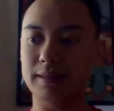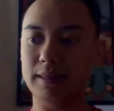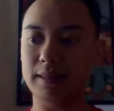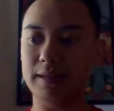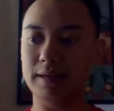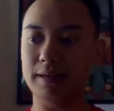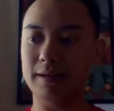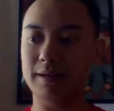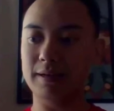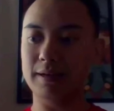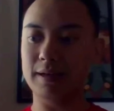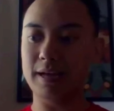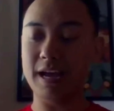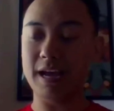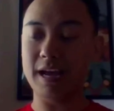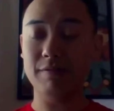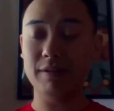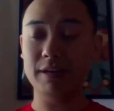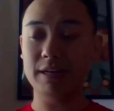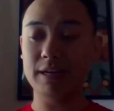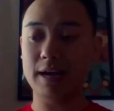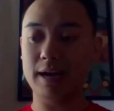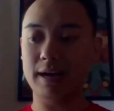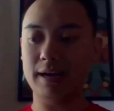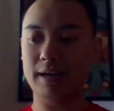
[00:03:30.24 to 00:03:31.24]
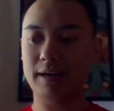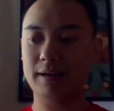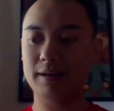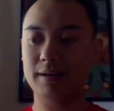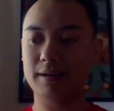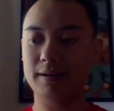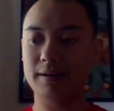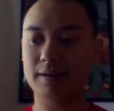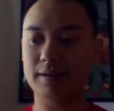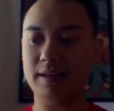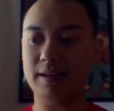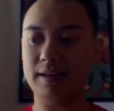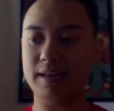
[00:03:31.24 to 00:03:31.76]
every night
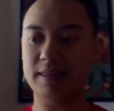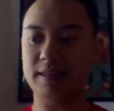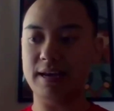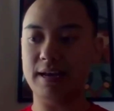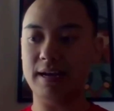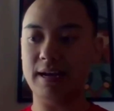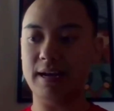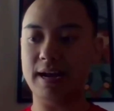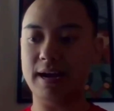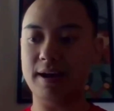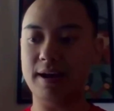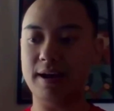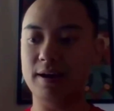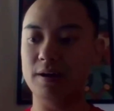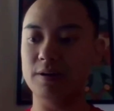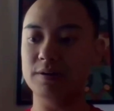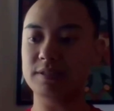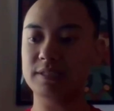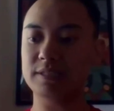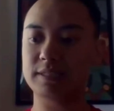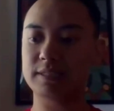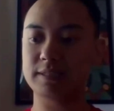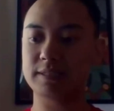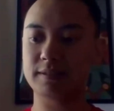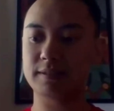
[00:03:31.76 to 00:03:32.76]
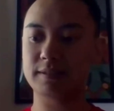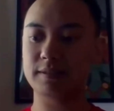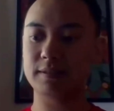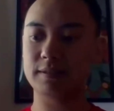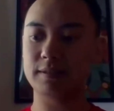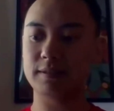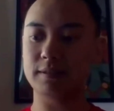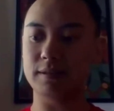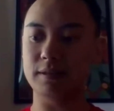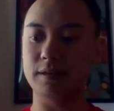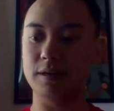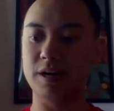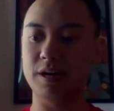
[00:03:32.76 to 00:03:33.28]
at that house,
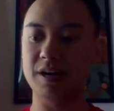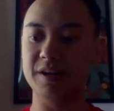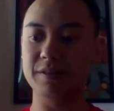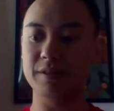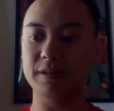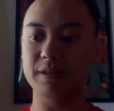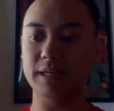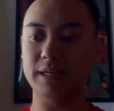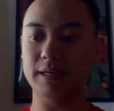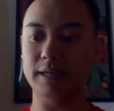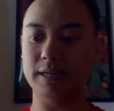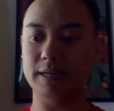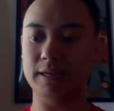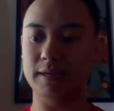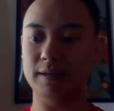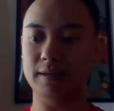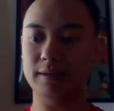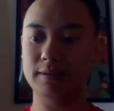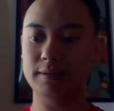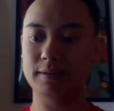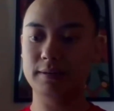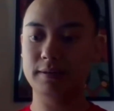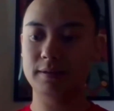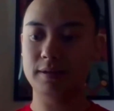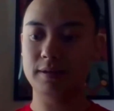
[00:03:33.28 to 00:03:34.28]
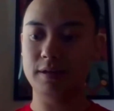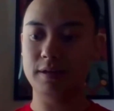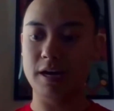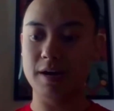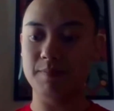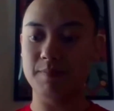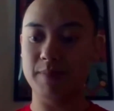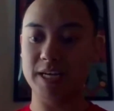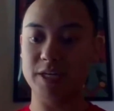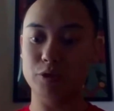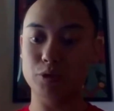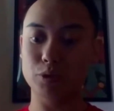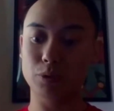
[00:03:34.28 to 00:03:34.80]
on the on
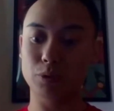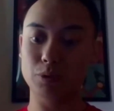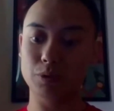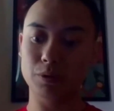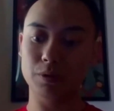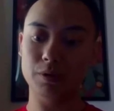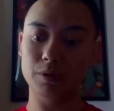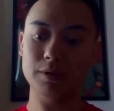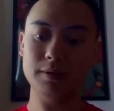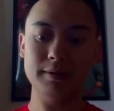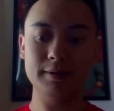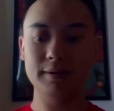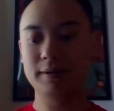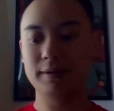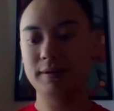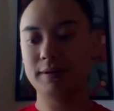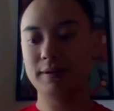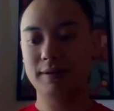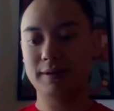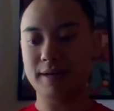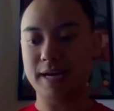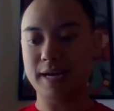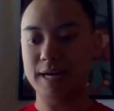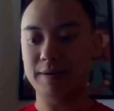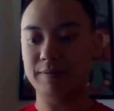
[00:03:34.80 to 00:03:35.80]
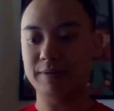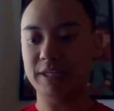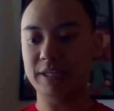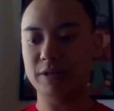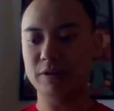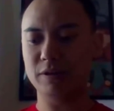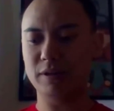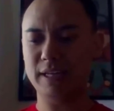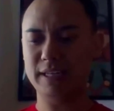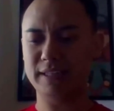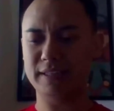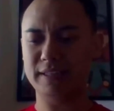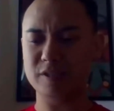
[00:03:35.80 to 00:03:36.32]
my door, I would hear
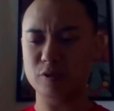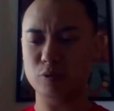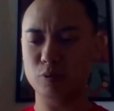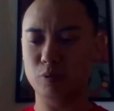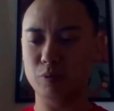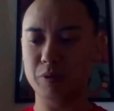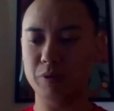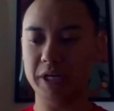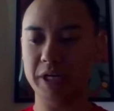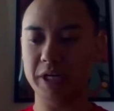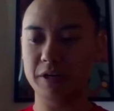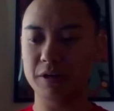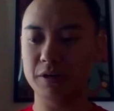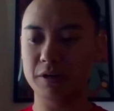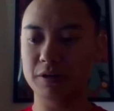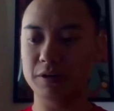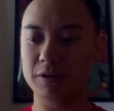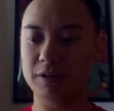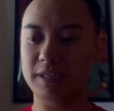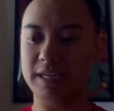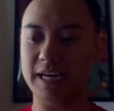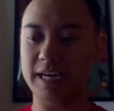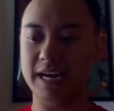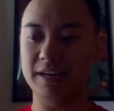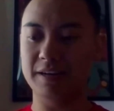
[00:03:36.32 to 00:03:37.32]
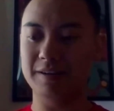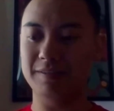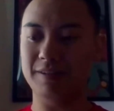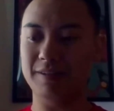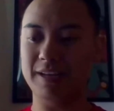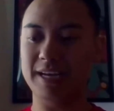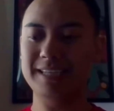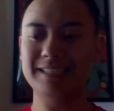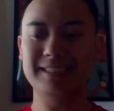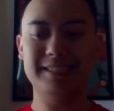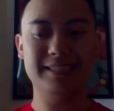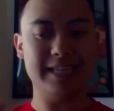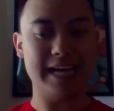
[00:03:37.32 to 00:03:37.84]
like this weird kind of
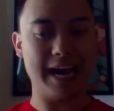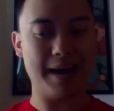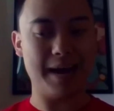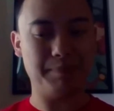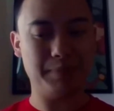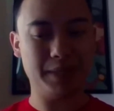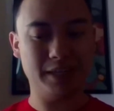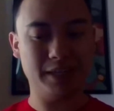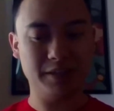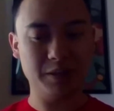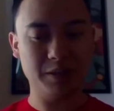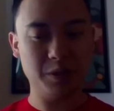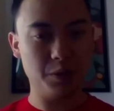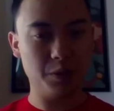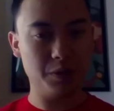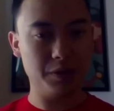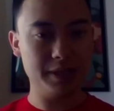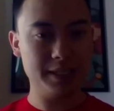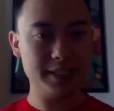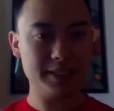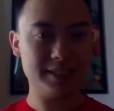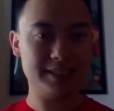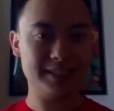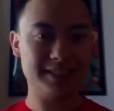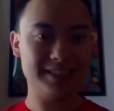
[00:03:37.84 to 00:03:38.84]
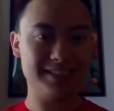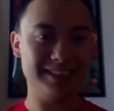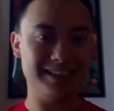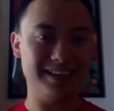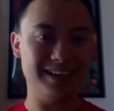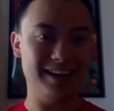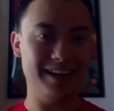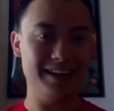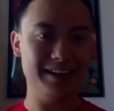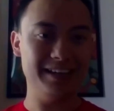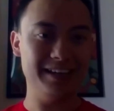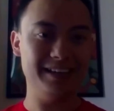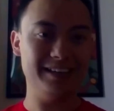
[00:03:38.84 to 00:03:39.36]
like tapping noise
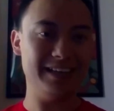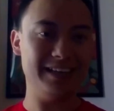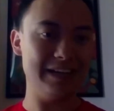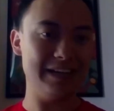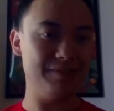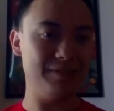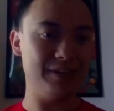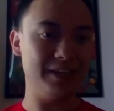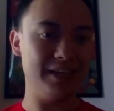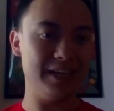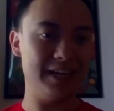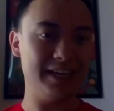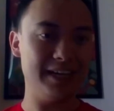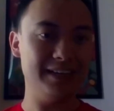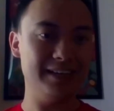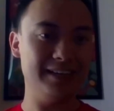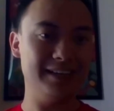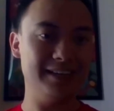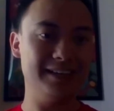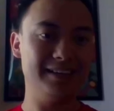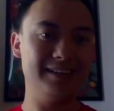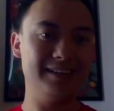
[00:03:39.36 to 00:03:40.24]
on it every night.